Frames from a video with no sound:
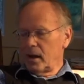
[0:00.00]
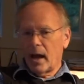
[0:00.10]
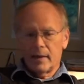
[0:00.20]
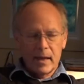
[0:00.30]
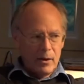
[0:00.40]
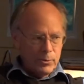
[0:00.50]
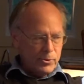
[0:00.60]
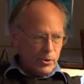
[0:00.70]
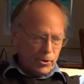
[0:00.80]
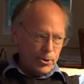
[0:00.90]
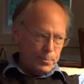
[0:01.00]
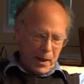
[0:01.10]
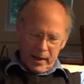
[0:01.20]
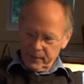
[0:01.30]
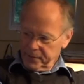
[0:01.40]
and that it was the 3rd
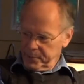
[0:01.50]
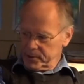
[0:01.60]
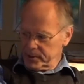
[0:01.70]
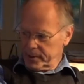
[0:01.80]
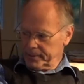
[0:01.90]
planet from the sun.